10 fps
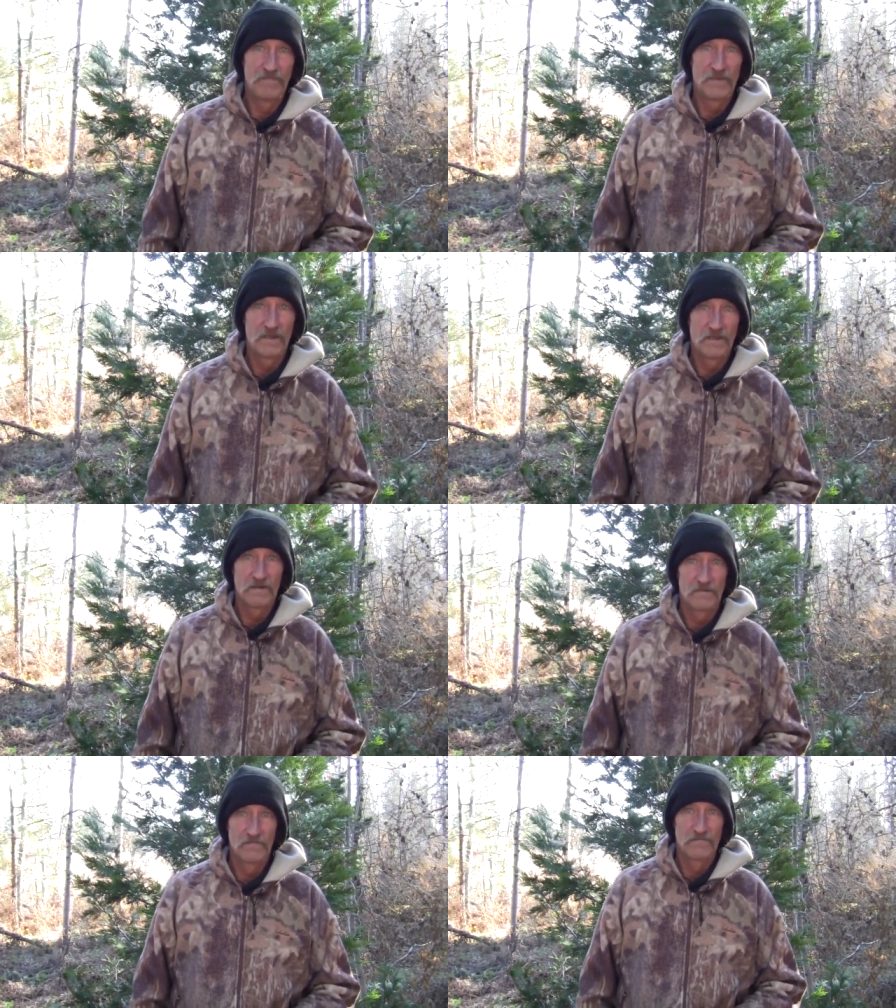The
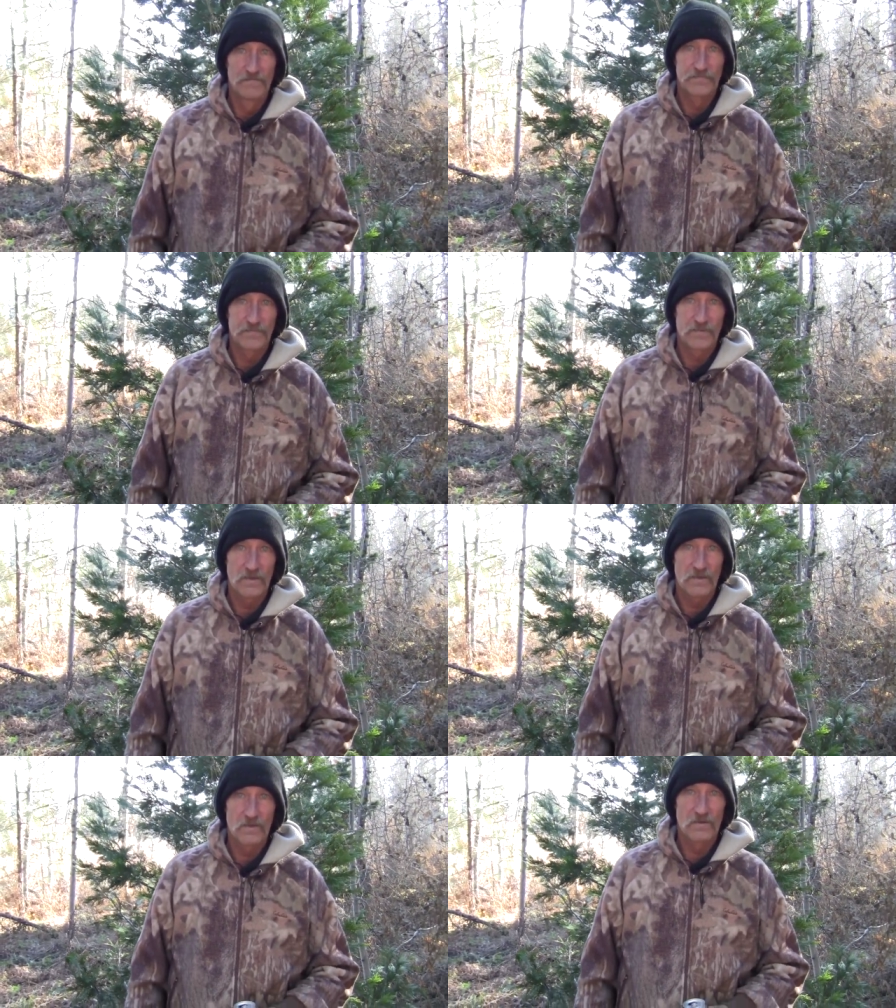physician heal
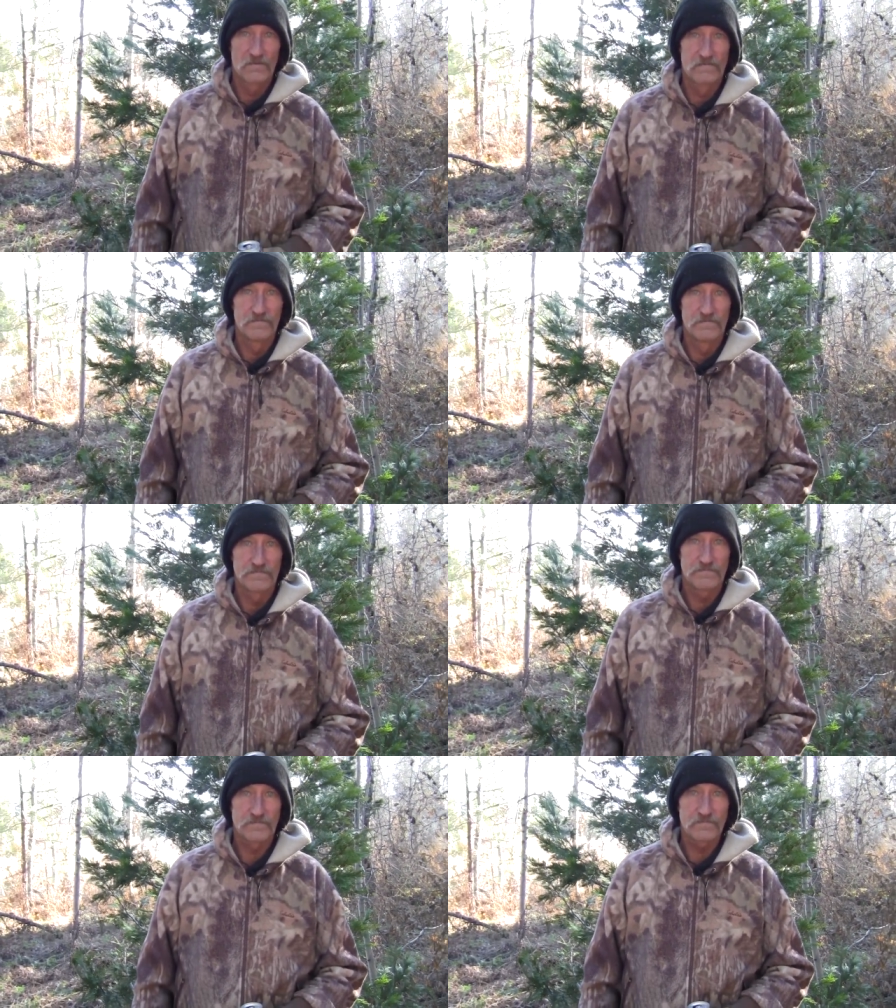thyself, does that
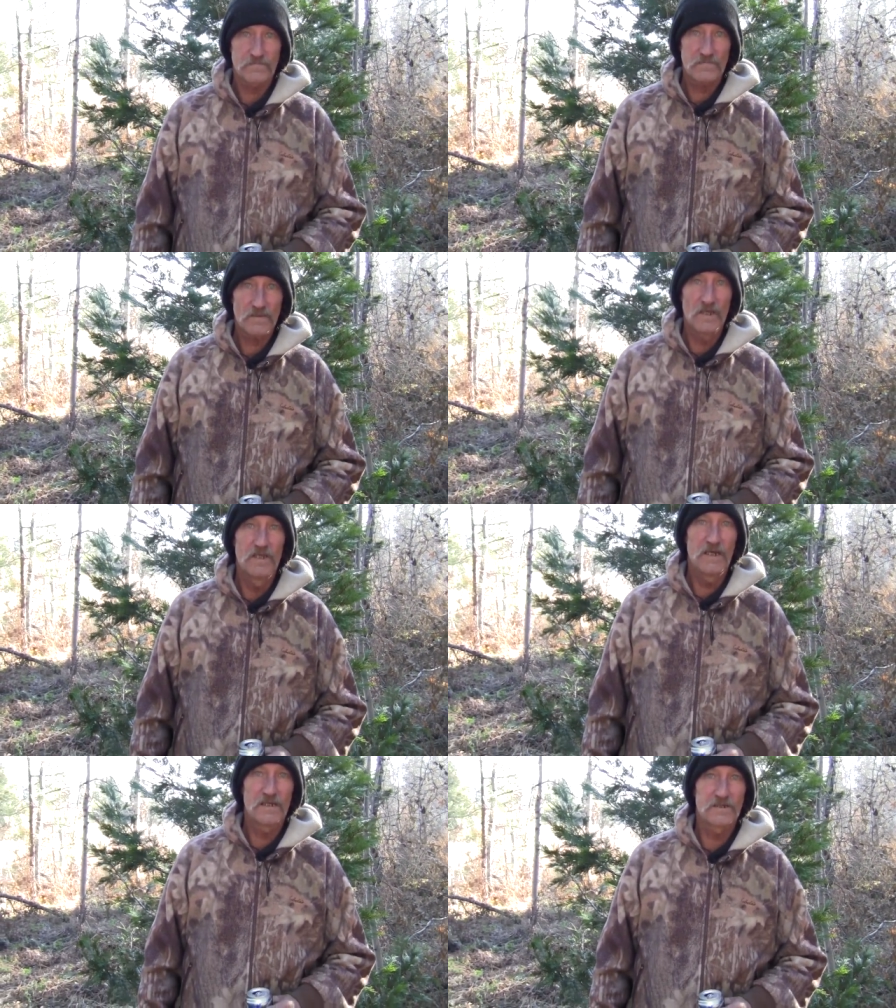ring a bell?
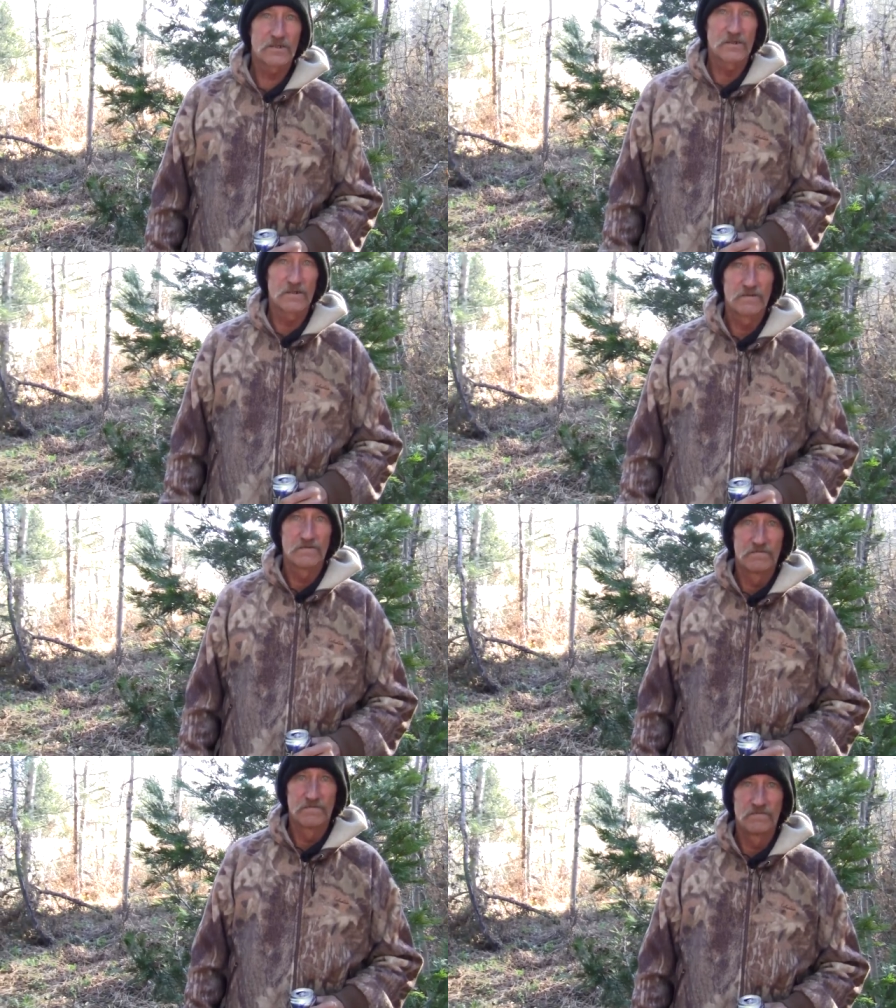Yes, sir. Yeah,
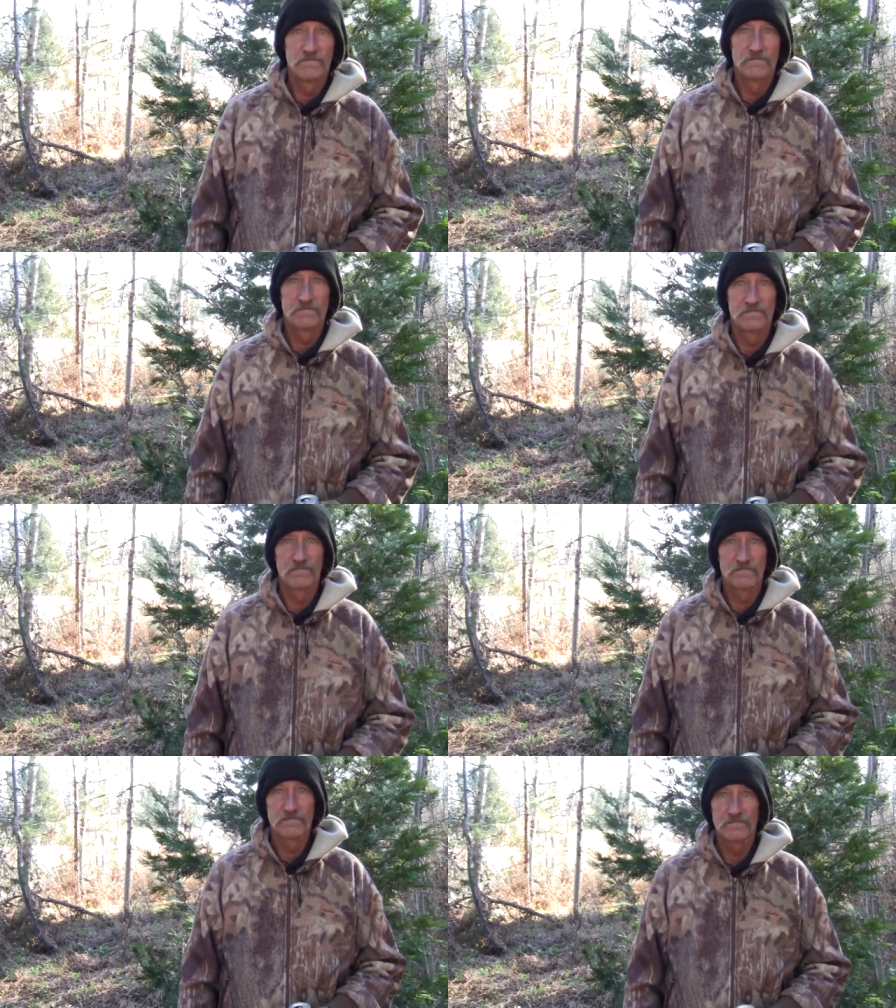that didn't say
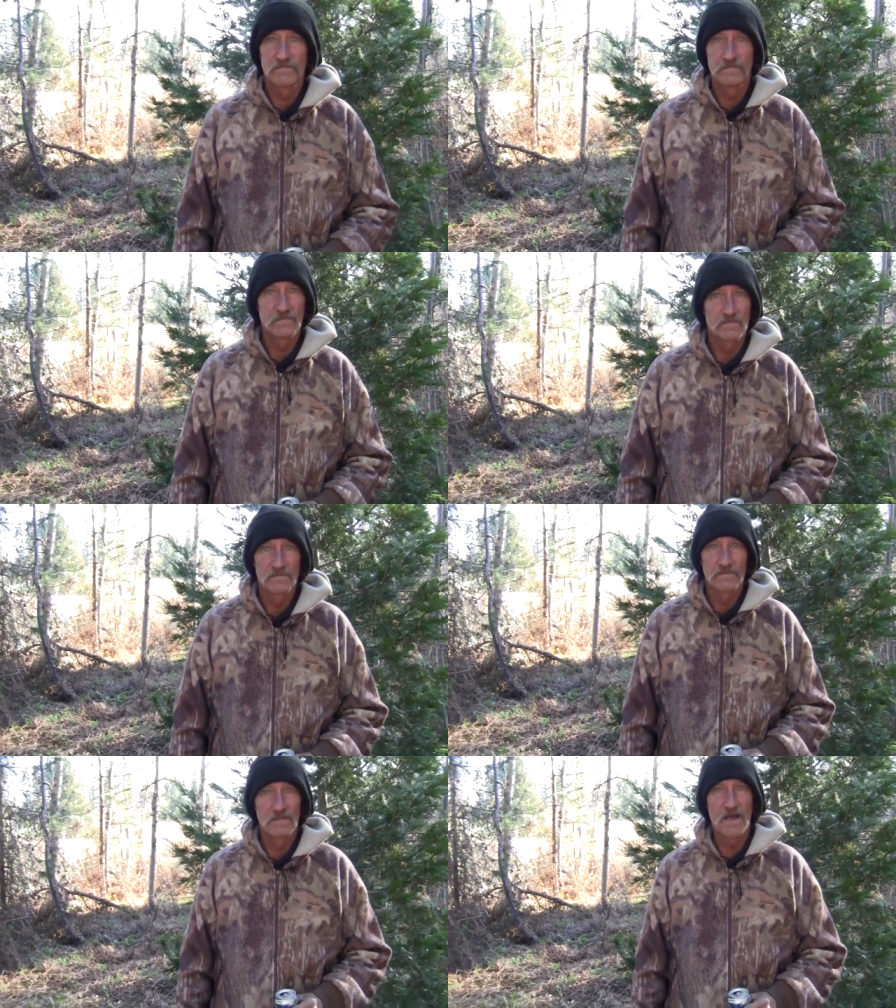physicians.
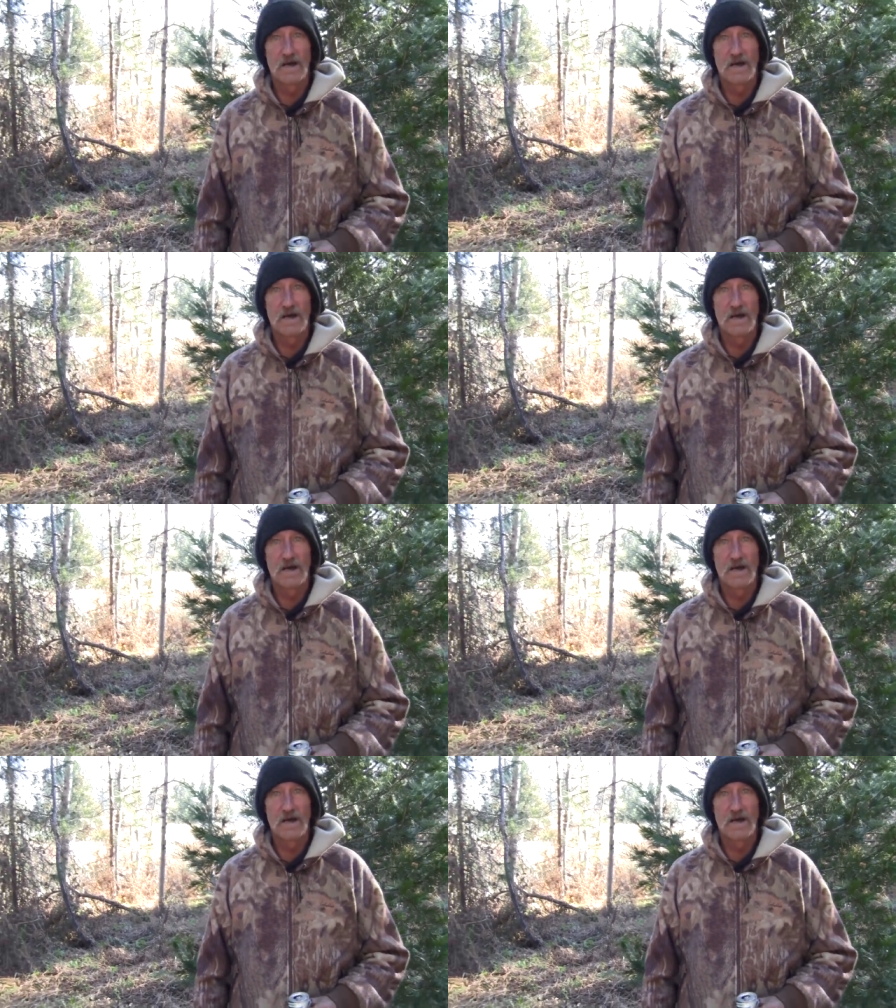No.